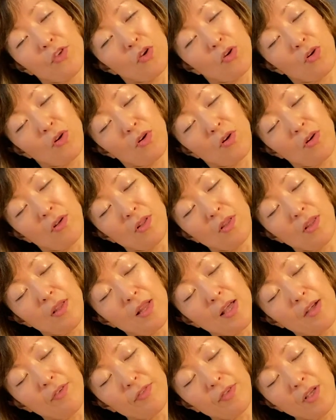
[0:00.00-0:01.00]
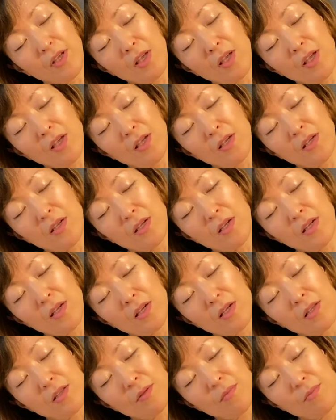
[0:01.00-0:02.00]
your left ear,
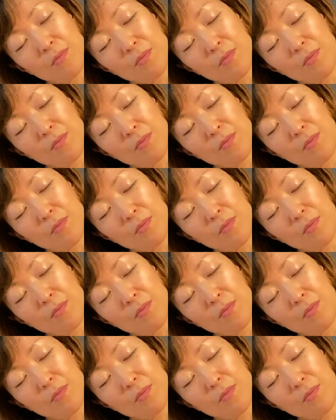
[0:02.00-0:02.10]
and